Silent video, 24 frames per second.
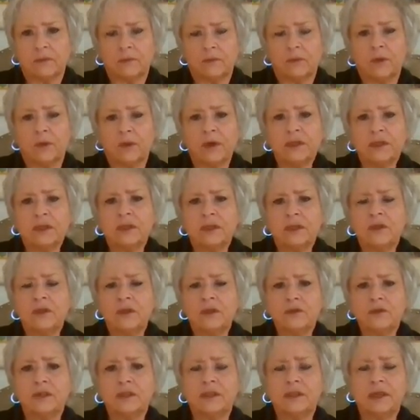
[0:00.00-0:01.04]
what do
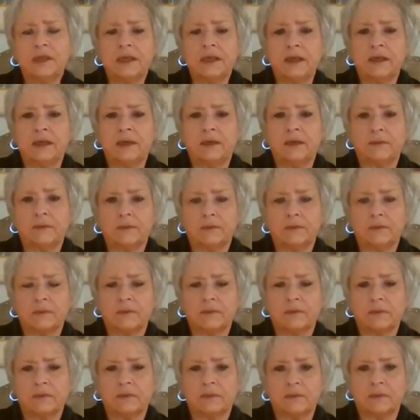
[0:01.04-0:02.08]
you see
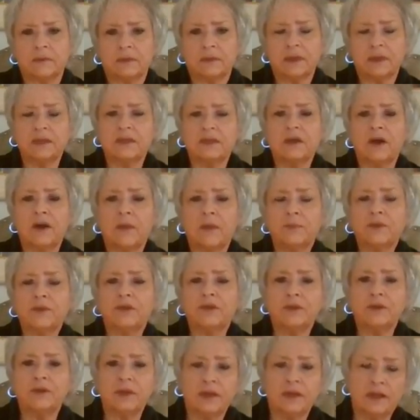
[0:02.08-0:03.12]
is the
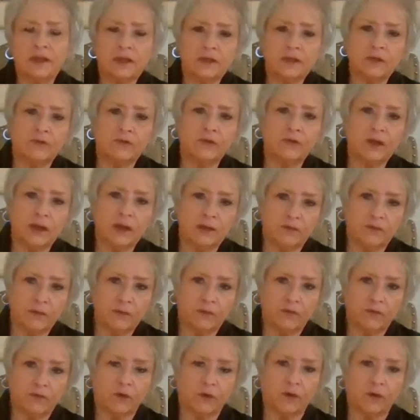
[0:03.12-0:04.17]
opportunity to forgive them
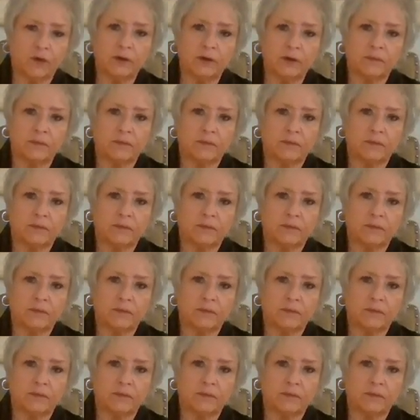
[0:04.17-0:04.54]
for?